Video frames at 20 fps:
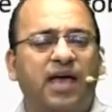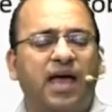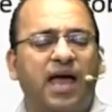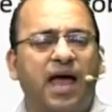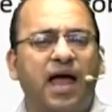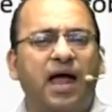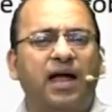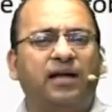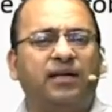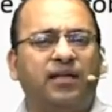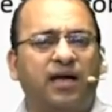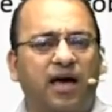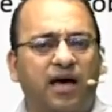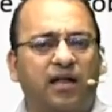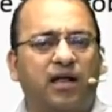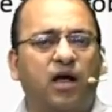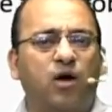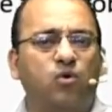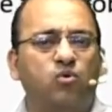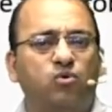at
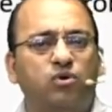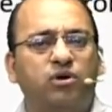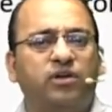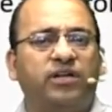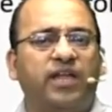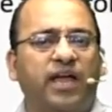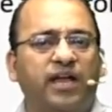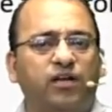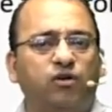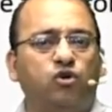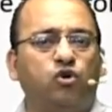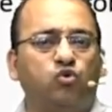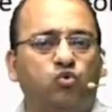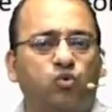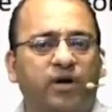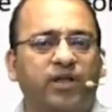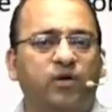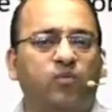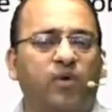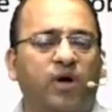around 10 to
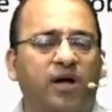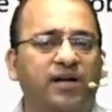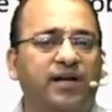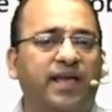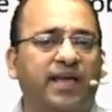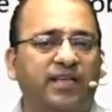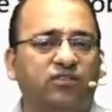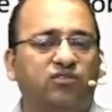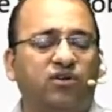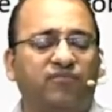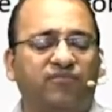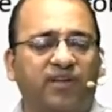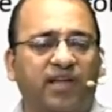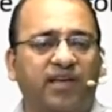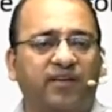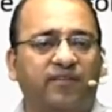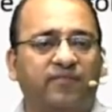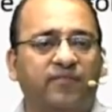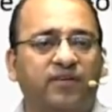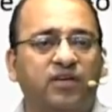21 days of
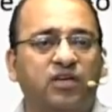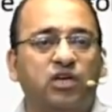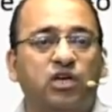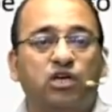life